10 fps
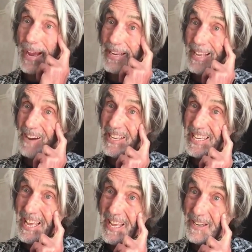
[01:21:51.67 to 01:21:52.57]
back out
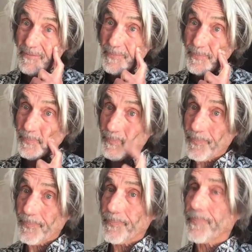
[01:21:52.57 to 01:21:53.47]
again.
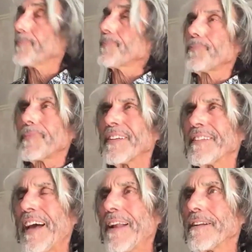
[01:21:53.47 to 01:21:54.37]

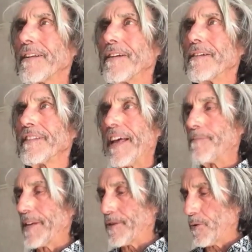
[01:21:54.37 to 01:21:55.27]
That
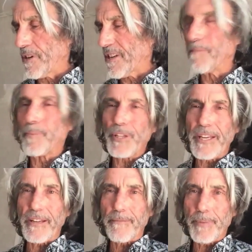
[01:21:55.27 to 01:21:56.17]
led me to a
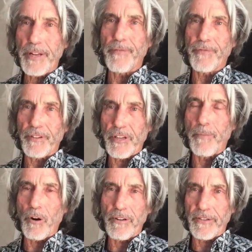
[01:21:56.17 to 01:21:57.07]
complete pitiful
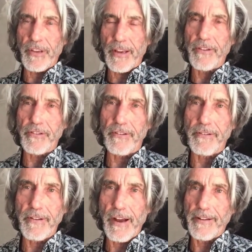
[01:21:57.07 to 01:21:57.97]
demoralization.
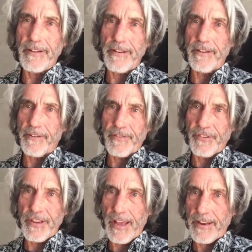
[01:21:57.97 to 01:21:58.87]
I didn't
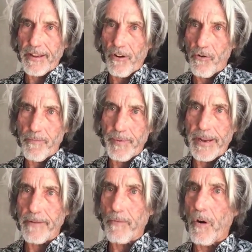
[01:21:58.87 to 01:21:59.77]
see any hope
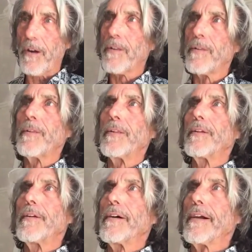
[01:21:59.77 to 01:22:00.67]
anymore.
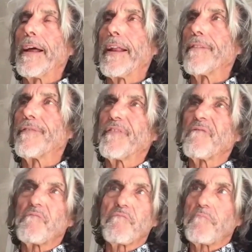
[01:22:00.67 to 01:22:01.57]
And I
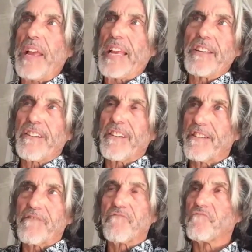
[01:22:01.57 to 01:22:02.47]

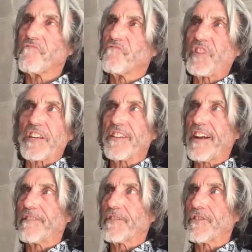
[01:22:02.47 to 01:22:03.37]
basically figured
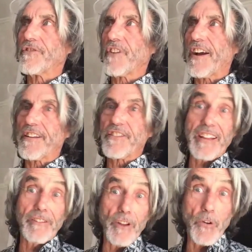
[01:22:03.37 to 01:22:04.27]
I'll just try to
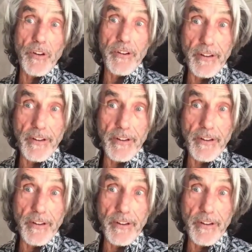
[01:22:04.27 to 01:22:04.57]
stay loaded